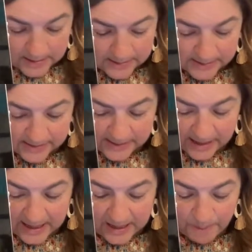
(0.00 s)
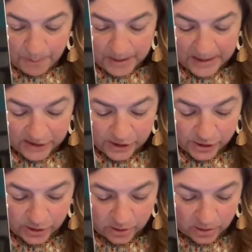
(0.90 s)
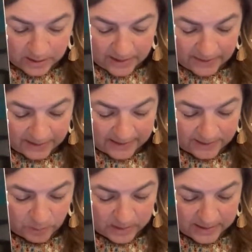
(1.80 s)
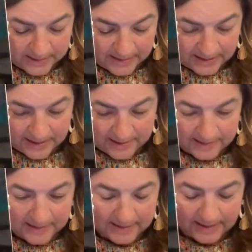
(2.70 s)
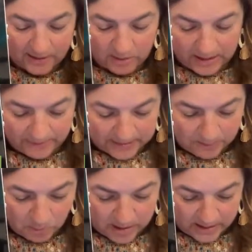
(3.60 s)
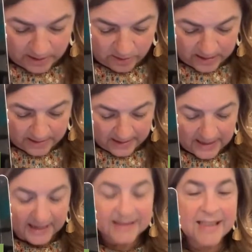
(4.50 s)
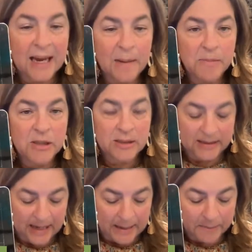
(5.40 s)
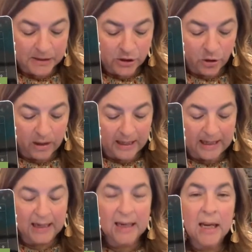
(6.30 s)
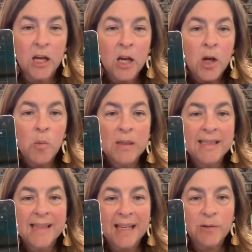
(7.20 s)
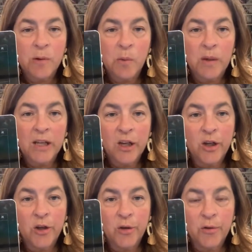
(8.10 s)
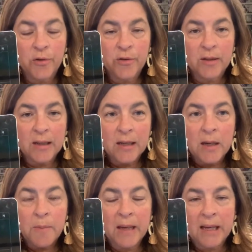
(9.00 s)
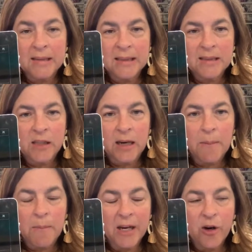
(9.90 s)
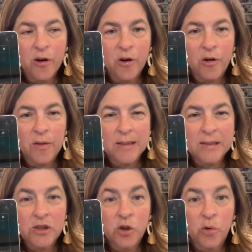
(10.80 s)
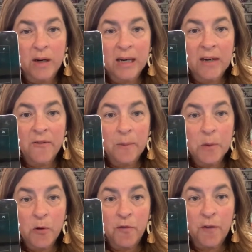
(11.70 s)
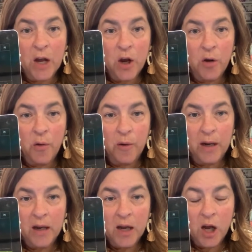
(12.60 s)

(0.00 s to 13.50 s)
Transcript: same picture. I think that's what it says. I don't have something white underneath it. Yeah, same screen, which that's what we use because it's going to mirror the screen from your phone